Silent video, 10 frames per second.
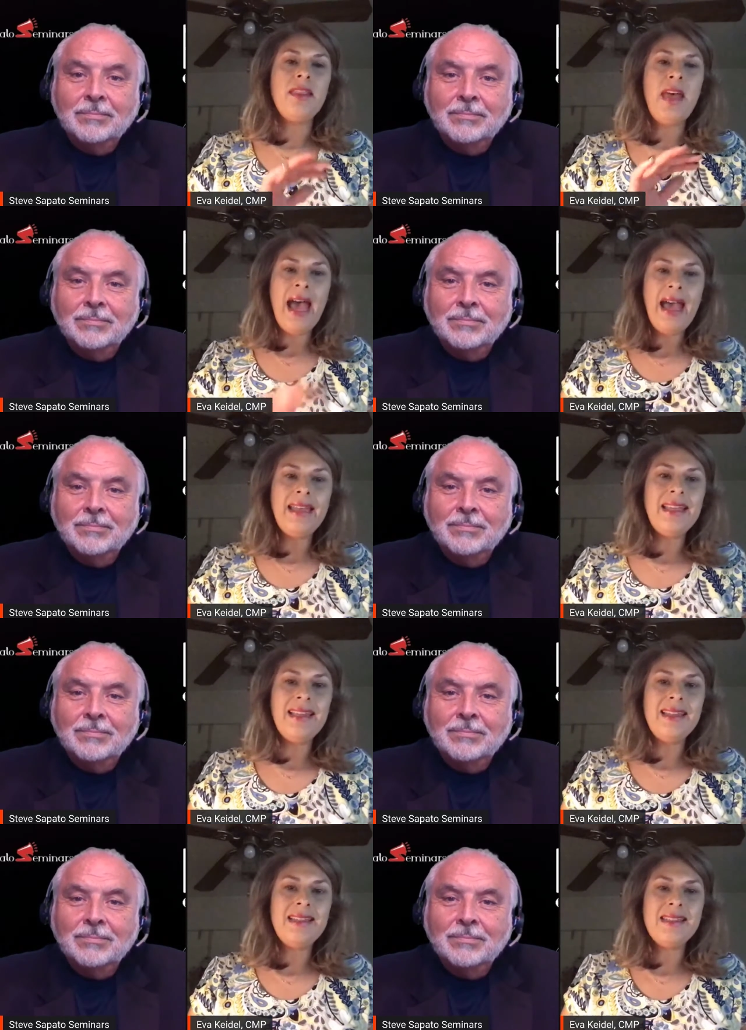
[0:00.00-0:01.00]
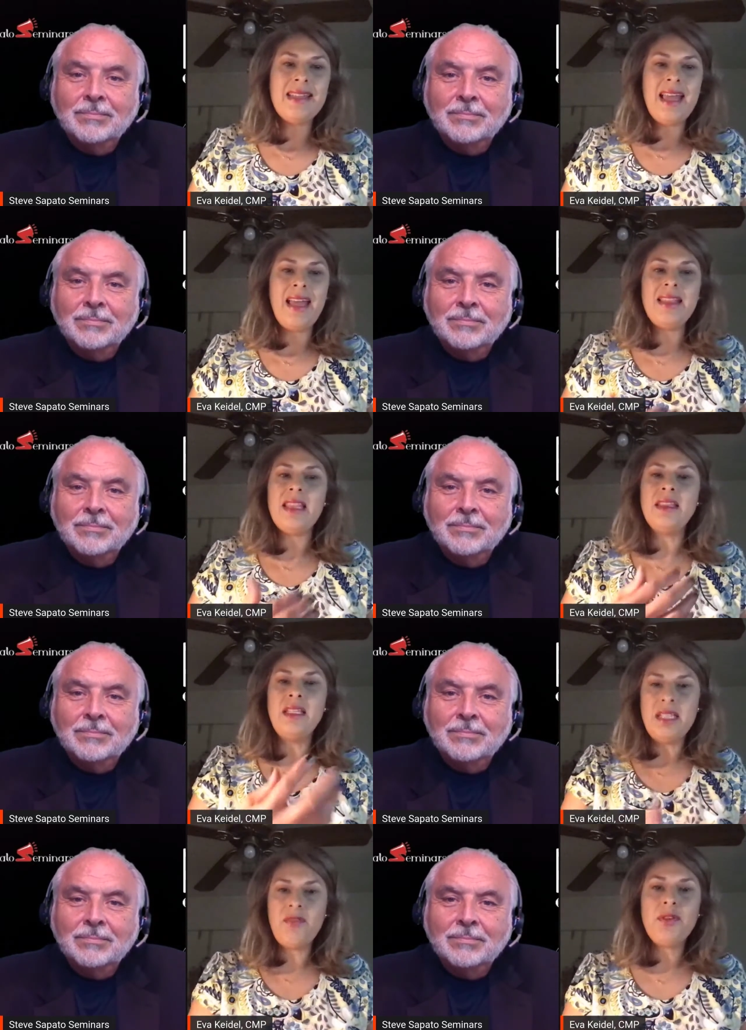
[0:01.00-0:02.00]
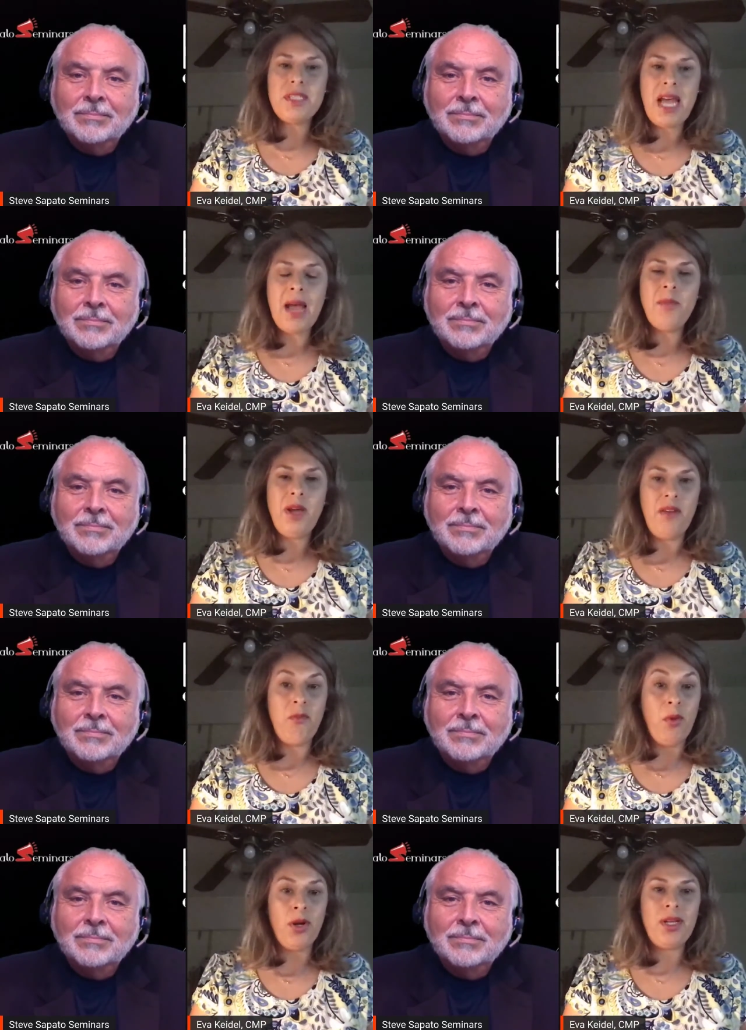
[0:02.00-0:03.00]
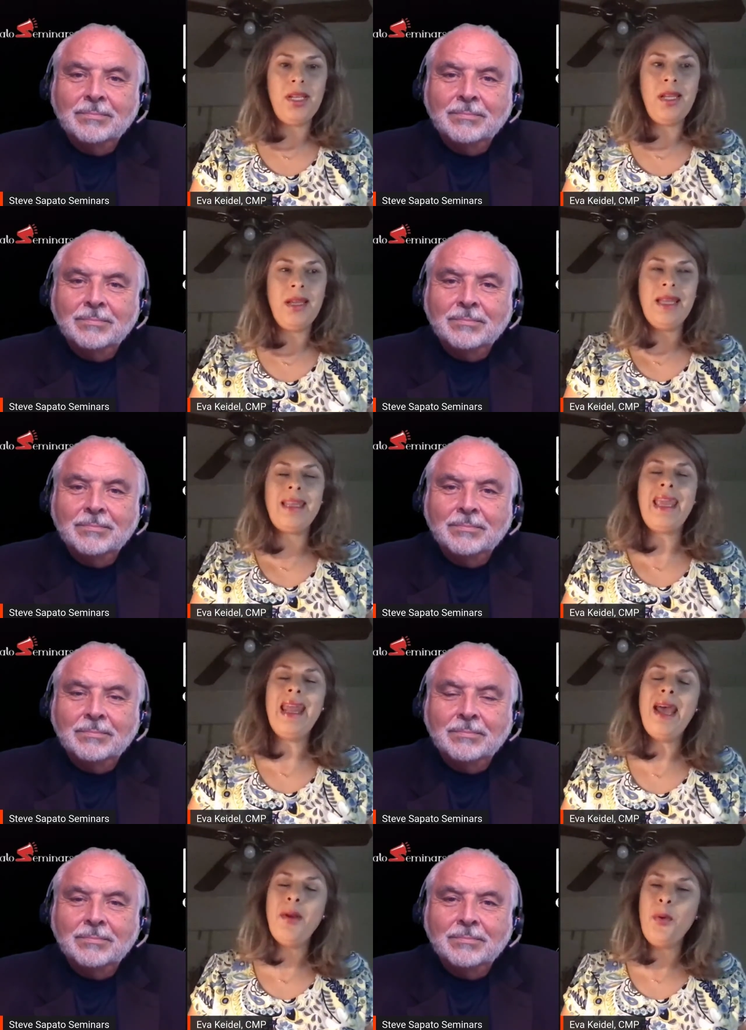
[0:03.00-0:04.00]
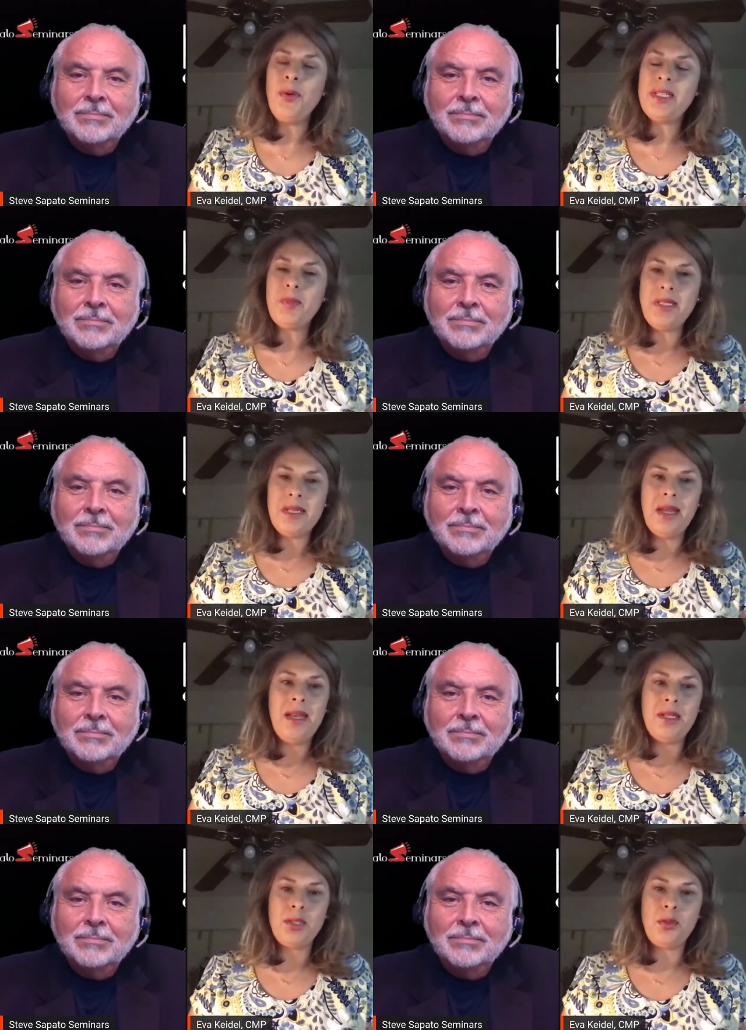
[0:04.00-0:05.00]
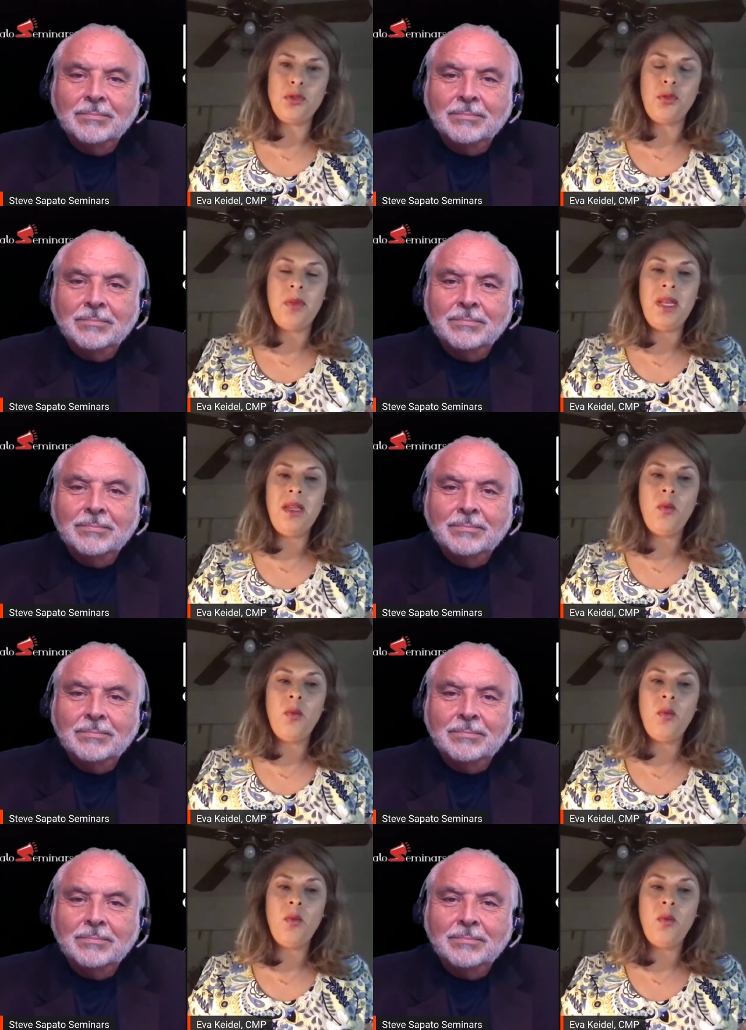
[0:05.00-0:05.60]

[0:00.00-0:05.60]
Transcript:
Speaker 1: that is the different type of marketing. It cannot always be done in a social media